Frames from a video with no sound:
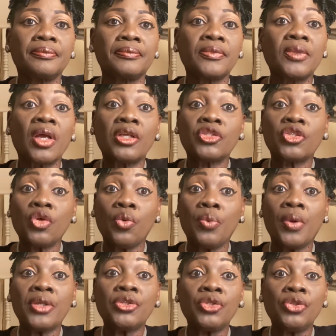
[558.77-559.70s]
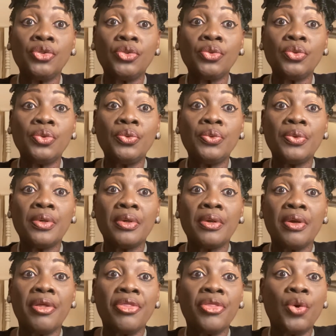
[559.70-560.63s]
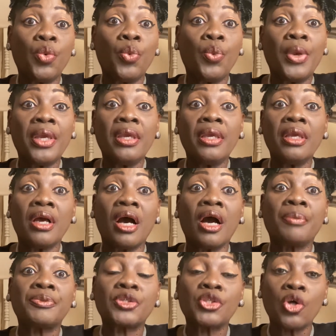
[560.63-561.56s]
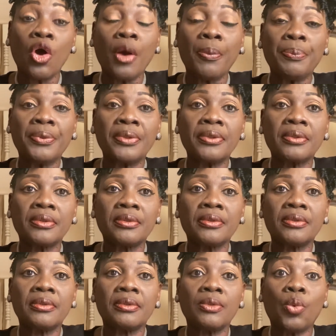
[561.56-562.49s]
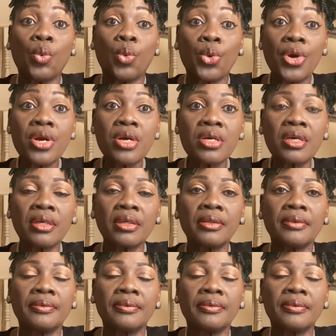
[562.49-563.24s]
And so once you do the way up top work,